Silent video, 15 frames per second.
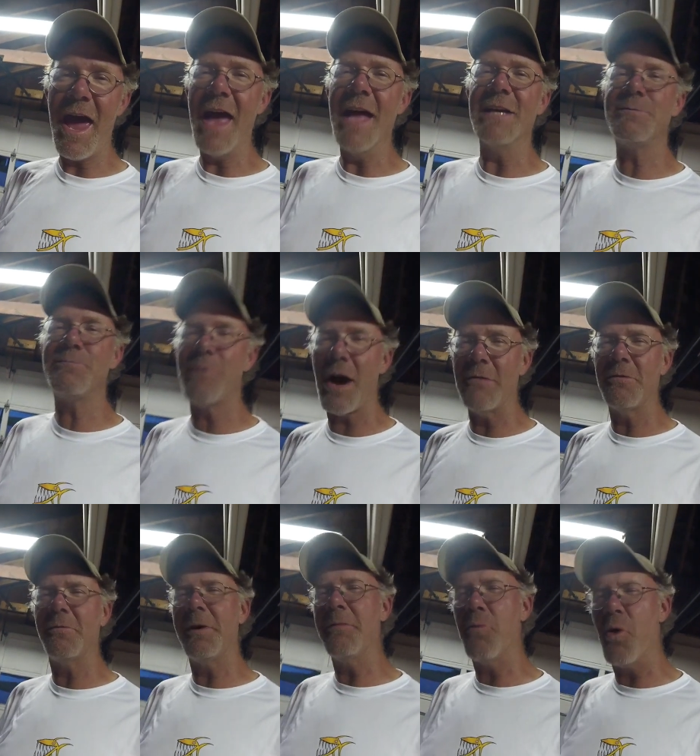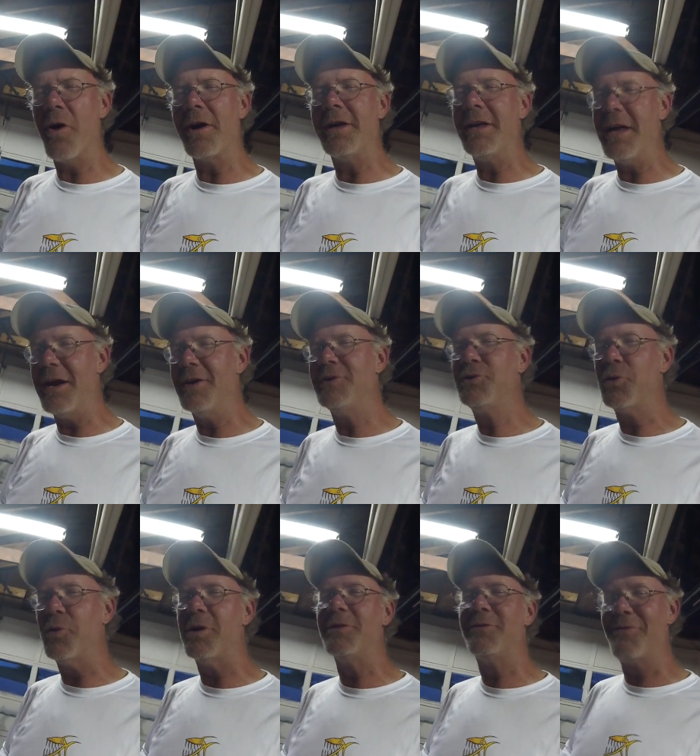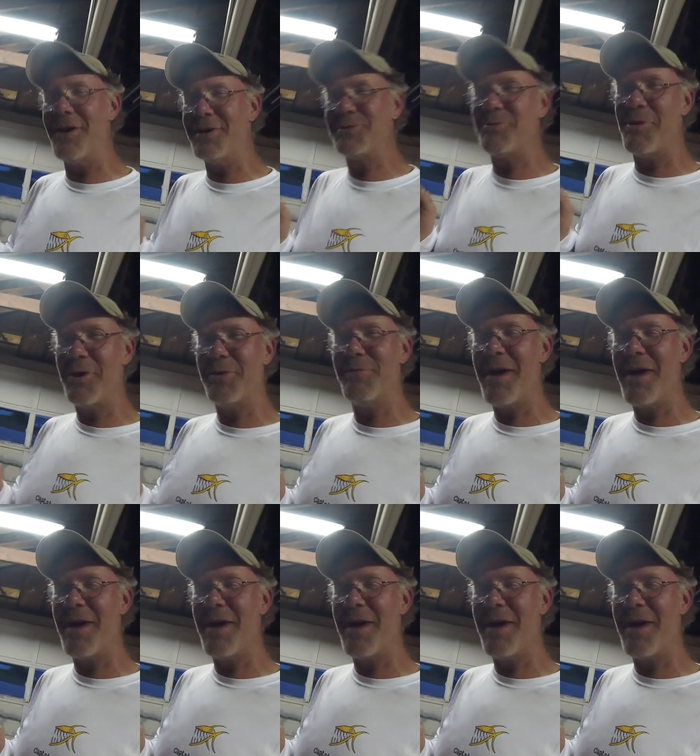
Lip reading: it's probably more geared towards freshwater